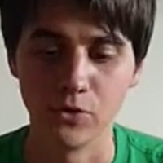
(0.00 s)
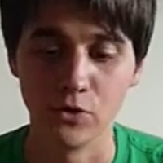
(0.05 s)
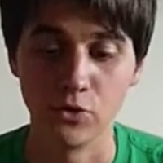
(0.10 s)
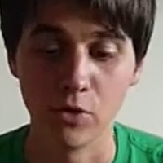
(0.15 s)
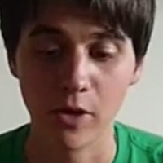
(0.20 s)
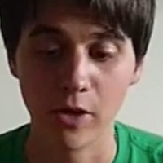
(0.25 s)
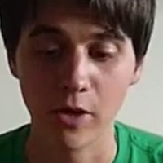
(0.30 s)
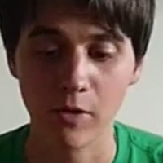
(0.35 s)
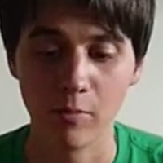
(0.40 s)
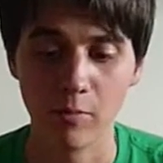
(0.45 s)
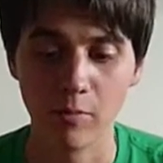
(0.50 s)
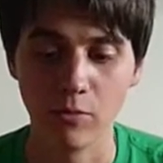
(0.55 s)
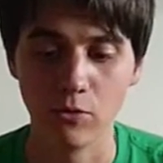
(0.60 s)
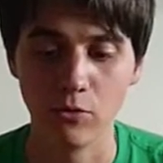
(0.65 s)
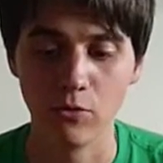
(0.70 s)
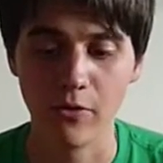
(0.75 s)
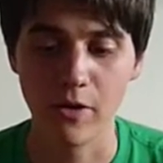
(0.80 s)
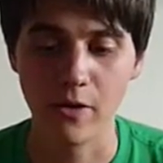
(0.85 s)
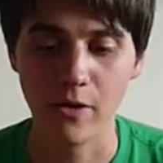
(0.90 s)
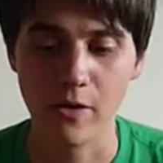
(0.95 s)
Drinkable,
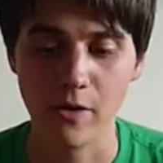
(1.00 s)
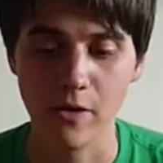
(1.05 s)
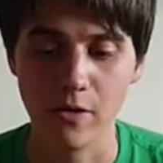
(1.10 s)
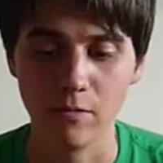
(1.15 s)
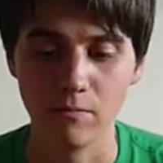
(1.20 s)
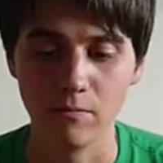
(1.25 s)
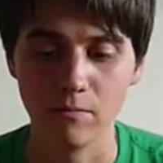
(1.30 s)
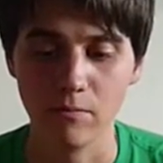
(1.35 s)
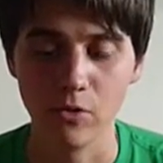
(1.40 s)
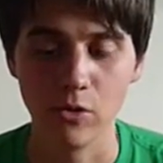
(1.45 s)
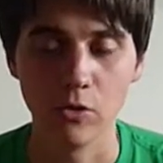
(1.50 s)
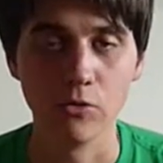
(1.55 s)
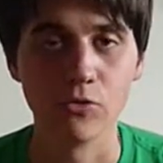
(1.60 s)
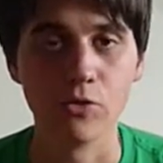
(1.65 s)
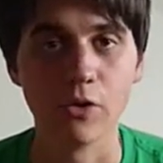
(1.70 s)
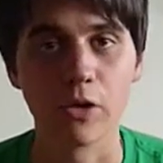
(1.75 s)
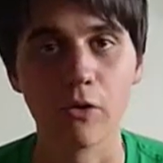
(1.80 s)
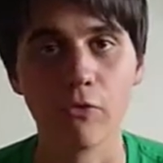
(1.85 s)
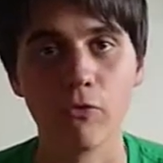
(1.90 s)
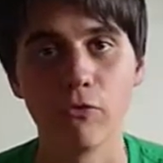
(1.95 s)
very, you know,
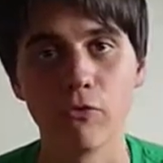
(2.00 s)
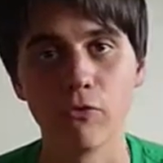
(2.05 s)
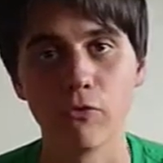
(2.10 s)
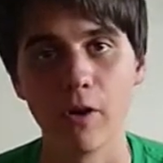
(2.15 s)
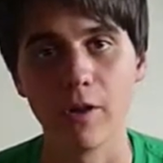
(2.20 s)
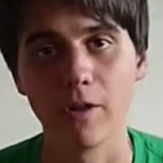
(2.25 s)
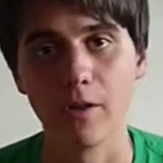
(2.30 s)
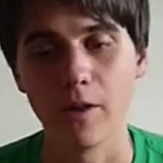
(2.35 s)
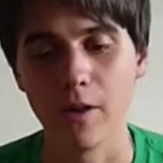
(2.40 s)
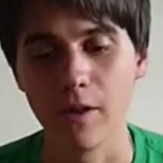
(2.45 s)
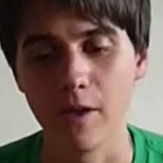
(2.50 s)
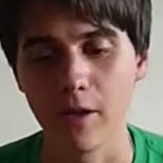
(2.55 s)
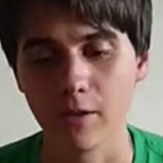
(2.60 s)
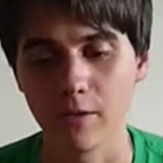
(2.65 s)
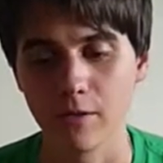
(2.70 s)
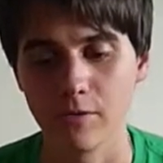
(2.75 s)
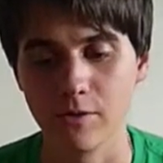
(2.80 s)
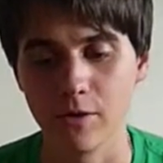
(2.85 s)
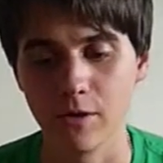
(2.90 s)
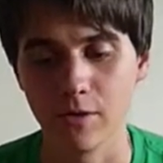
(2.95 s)
drinker friendly if
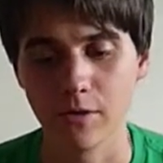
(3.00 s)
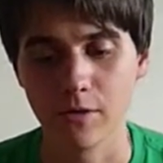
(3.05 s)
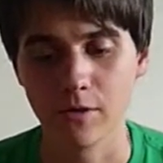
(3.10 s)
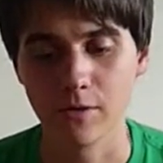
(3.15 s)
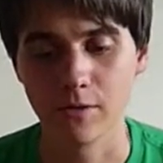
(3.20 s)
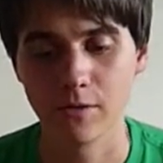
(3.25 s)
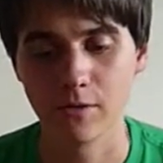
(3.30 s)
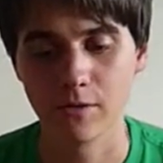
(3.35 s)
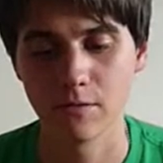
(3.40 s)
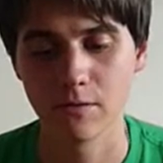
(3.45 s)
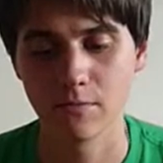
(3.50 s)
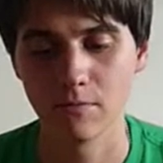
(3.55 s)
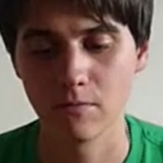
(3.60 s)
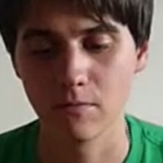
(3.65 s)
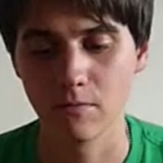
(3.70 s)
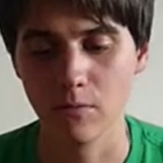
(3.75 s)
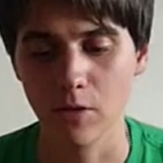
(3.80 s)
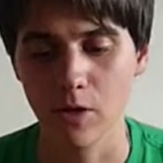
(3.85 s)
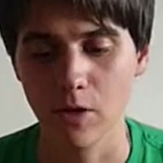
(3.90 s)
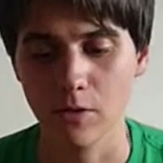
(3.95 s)
you drink this
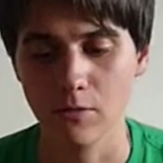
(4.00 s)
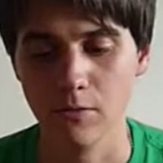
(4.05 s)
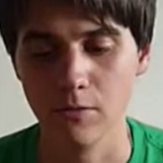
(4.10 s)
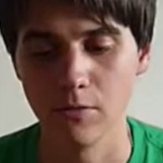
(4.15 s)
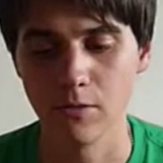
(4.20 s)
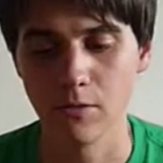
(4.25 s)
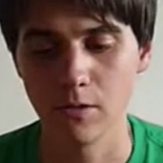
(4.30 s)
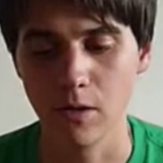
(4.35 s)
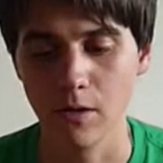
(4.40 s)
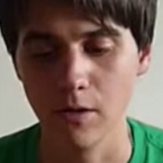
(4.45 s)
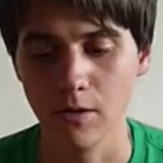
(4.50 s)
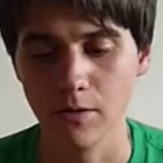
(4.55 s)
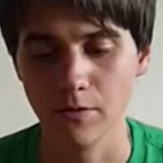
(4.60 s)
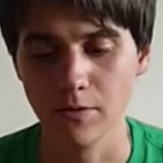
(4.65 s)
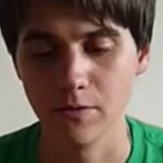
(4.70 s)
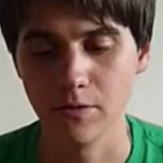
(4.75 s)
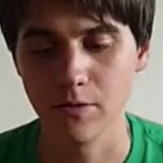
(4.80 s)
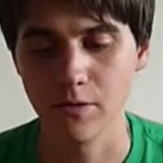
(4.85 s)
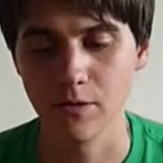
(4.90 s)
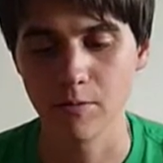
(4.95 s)
loads. And
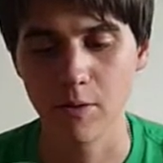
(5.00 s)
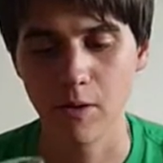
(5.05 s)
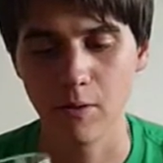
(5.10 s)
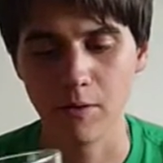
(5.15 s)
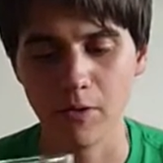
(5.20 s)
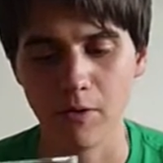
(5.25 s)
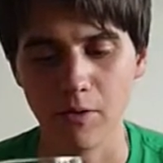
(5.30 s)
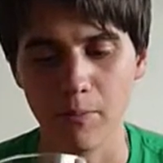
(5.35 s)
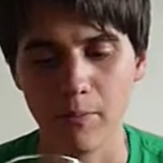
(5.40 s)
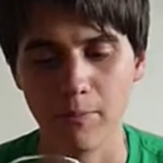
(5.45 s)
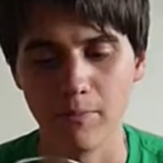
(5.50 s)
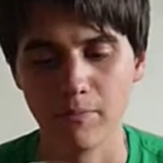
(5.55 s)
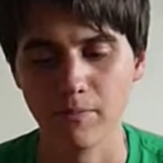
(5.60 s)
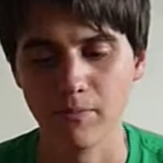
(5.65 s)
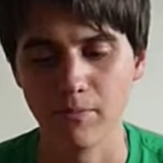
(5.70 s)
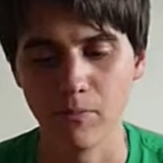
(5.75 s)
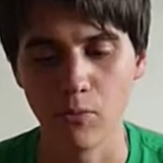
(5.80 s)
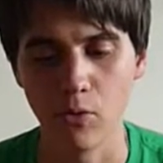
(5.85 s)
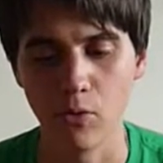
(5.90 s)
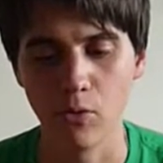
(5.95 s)
this is probably the
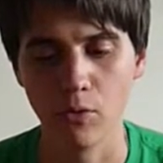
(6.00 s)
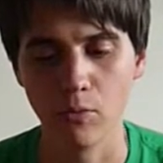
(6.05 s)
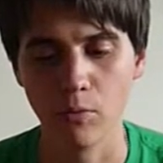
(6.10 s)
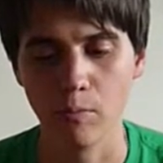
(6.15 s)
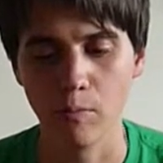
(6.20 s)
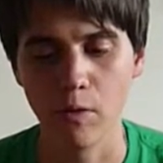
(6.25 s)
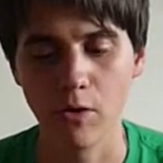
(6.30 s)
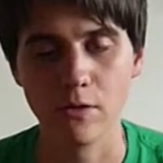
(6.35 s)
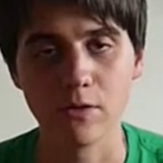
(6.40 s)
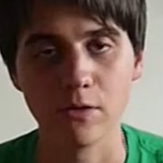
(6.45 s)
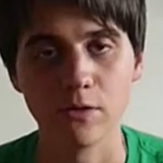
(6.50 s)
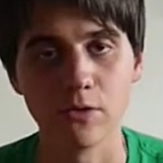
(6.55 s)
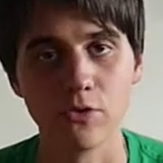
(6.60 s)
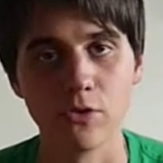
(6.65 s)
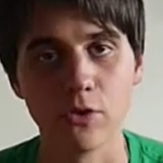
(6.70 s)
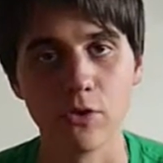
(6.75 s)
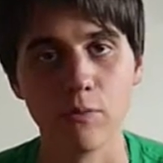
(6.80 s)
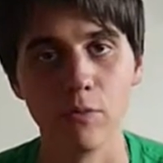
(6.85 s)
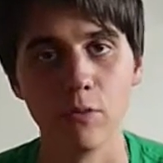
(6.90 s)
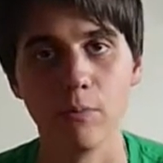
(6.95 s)
most
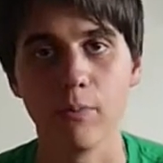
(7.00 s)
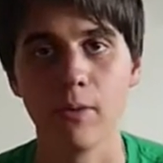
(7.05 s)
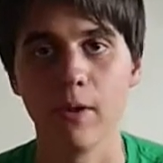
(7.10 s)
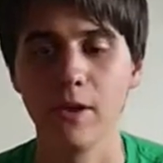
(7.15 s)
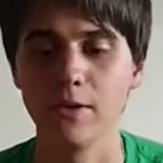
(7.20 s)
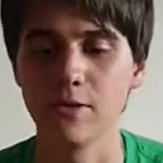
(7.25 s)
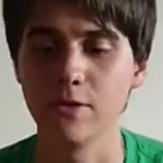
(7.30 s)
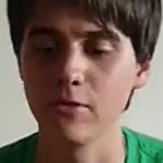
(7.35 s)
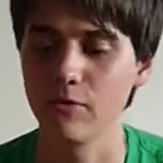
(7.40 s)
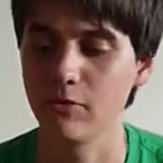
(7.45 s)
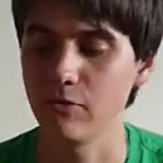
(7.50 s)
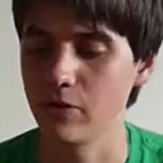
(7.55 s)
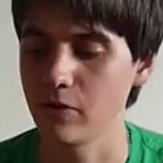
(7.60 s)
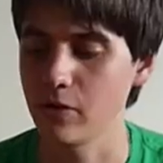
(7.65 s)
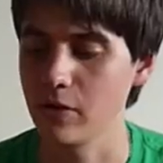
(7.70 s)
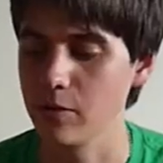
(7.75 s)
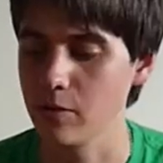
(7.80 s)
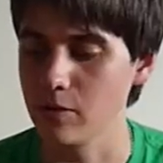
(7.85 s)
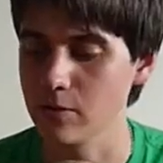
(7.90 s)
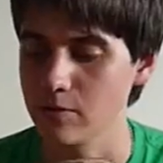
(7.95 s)
enjoyable pint of
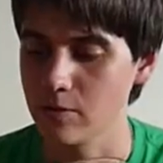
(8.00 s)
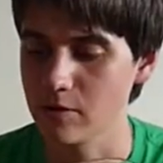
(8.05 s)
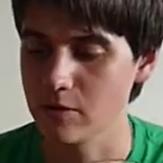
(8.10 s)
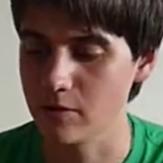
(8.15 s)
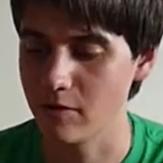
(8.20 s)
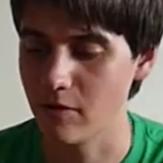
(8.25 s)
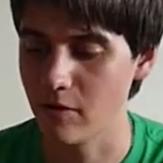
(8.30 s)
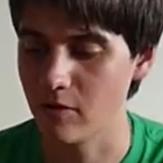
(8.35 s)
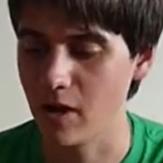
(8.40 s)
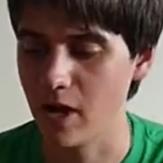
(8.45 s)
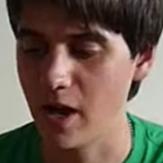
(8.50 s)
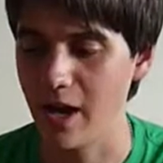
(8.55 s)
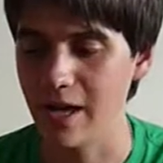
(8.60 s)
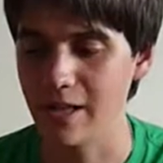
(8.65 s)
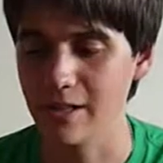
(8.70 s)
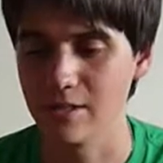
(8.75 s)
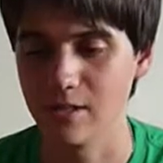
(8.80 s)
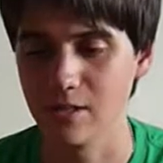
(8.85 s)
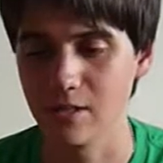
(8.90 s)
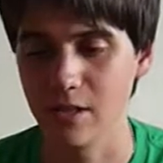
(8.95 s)
Creemore Springs I've ever
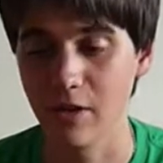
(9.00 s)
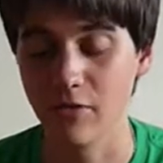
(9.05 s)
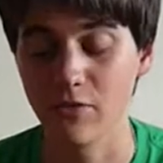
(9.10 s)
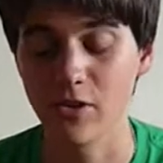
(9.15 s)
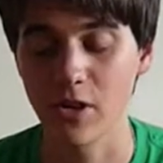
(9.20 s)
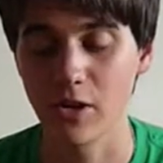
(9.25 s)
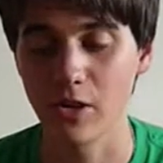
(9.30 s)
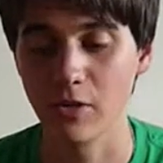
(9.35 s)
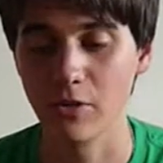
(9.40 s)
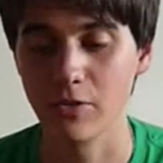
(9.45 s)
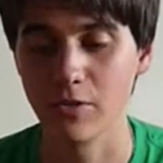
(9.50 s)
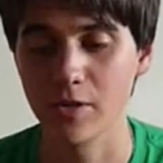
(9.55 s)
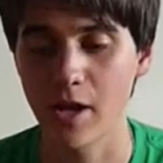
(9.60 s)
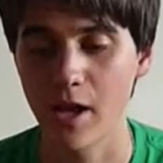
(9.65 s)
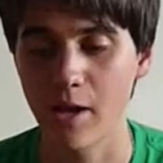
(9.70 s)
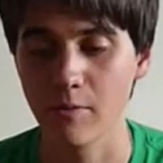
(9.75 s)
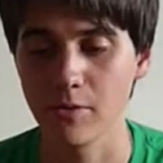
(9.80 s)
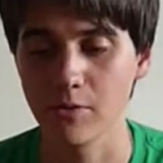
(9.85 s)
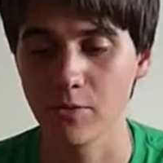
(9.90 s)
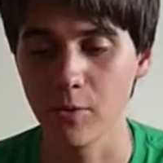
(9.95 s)
had. And I tried it on
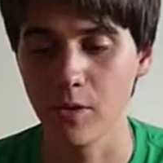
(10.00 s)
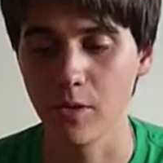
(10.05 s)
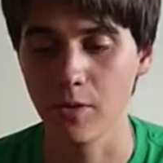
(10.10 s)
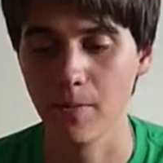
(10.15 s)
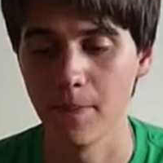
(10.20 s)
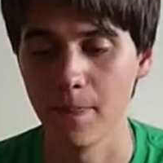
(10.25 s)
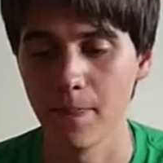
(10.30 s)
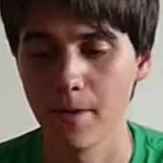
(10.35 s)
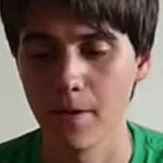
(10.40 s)
tap as well.